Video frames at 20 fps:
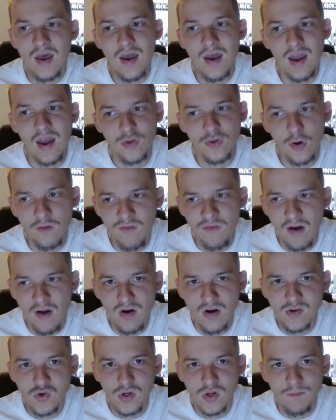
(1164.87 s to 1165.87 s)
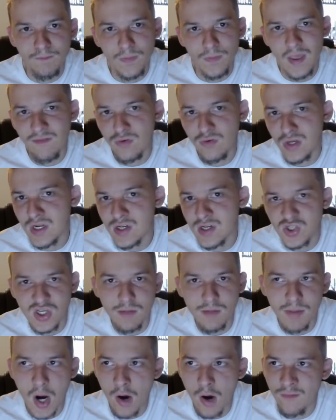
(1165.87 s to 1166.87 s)
At 3,500, if you need a
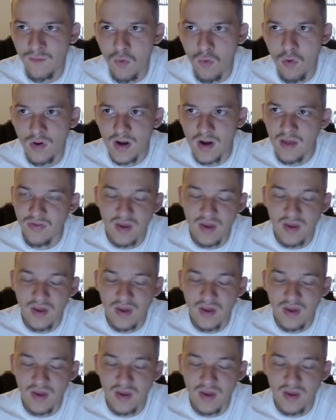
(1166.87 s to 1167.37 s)
cheap power forward, I